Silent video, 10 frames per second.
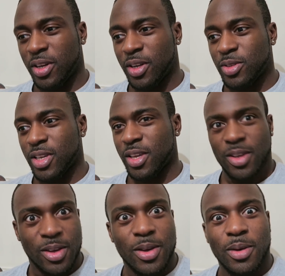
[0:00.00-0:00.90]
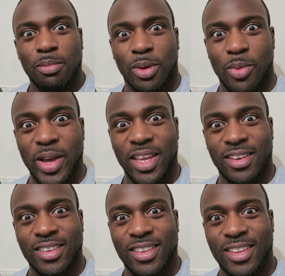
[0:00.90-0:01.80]
And then I was like, but
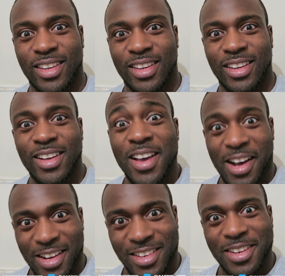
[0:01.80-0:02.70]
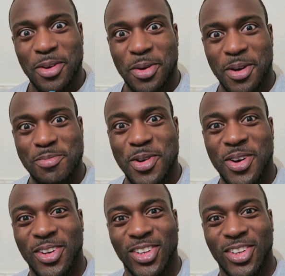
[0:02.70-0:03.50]
wait, I did order more.